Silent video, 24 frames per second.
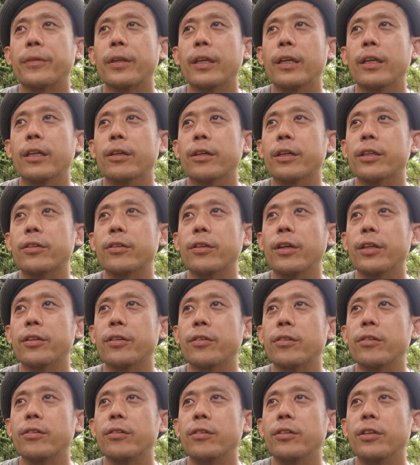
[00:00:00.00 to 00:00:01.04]
you know,
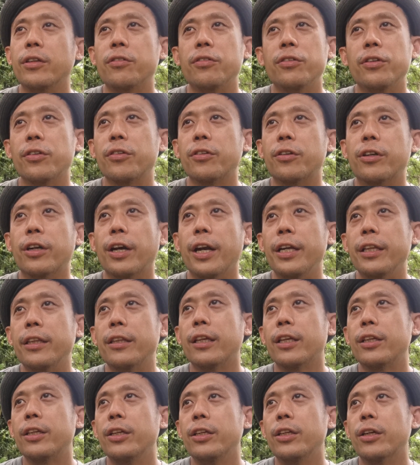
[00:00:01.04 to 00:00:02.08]
it's just great
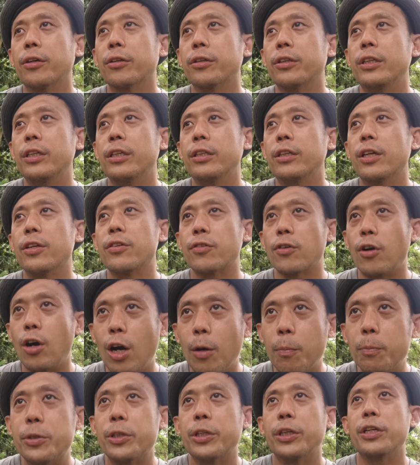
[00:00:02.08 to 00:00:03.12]
that, you know, this
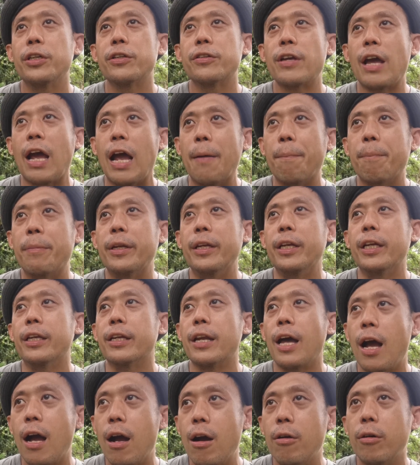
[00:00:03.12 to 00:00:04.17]
option is happening
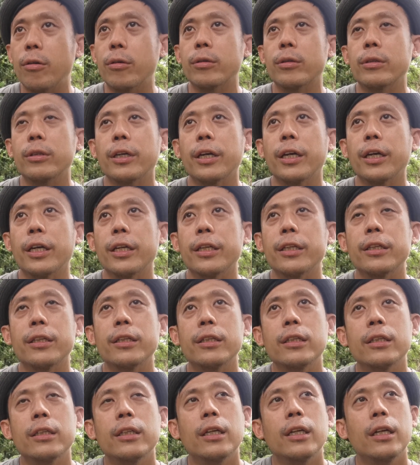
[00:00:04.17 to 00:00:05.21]
now.
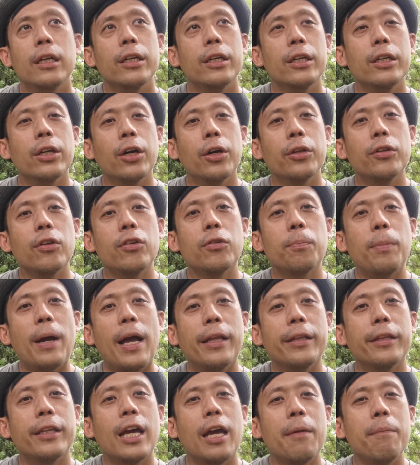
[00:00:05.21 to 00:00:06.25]
And, you know, this
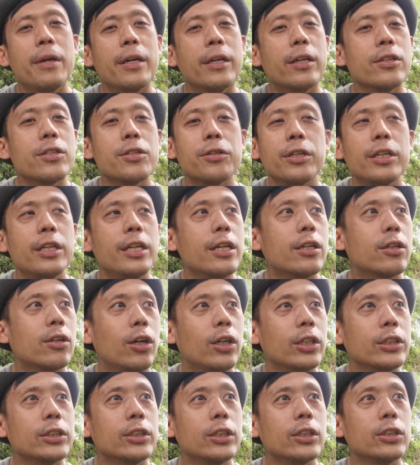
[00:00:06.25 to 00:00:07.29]
pandemic has really
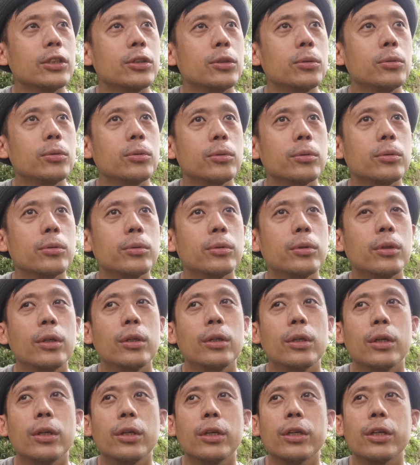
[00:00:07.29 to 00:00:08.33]
caused us to,
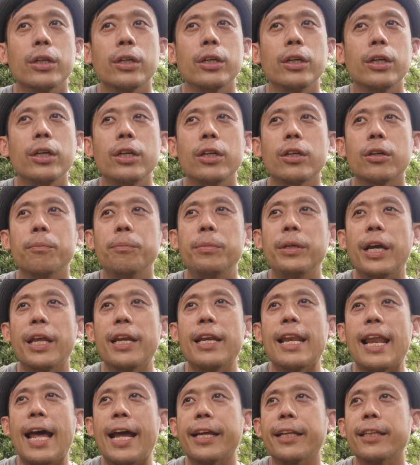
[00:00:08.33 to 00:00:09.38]
you know, be
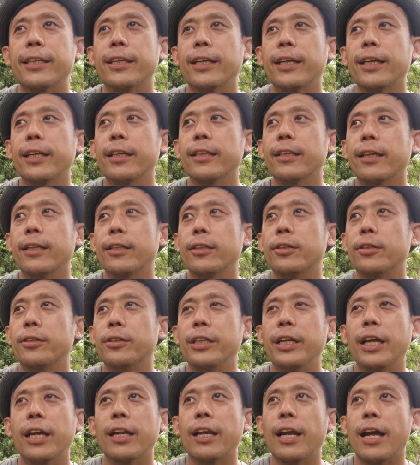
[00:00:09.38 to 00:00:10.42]
enlightened and to
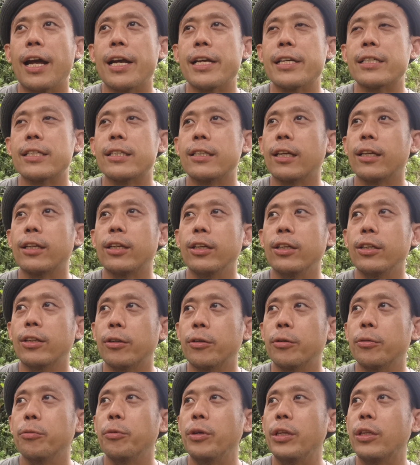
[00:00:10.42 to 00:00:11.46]
realize that, you know,
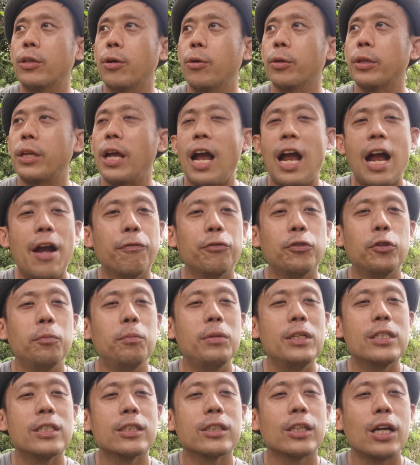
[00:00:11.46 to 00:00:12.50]
we don't have to
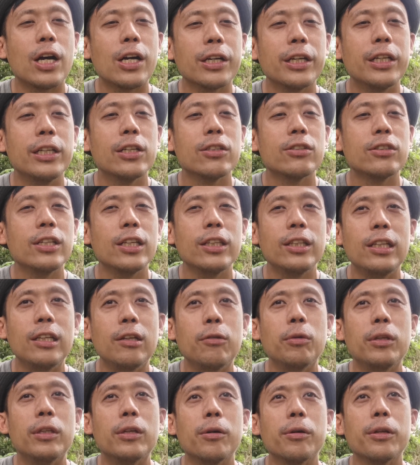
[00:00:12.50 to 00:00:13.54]
be stuck in the
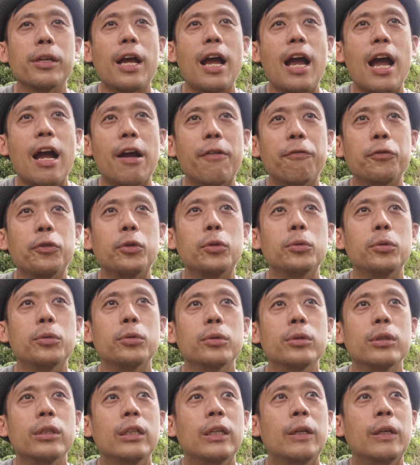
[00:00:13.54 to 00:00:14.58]
city. We don't have to,